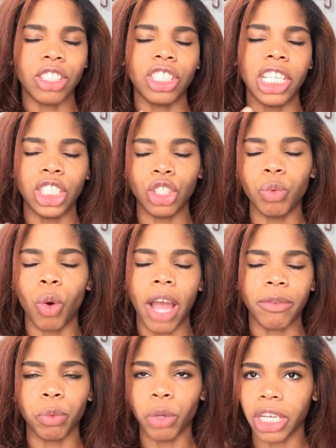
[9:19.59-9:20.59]
then you won't have to
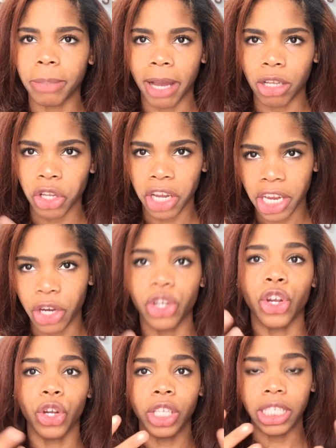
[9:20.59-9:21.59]
worry about your hair
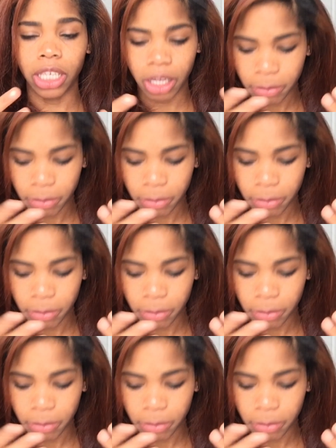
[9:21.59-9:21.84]
curling up.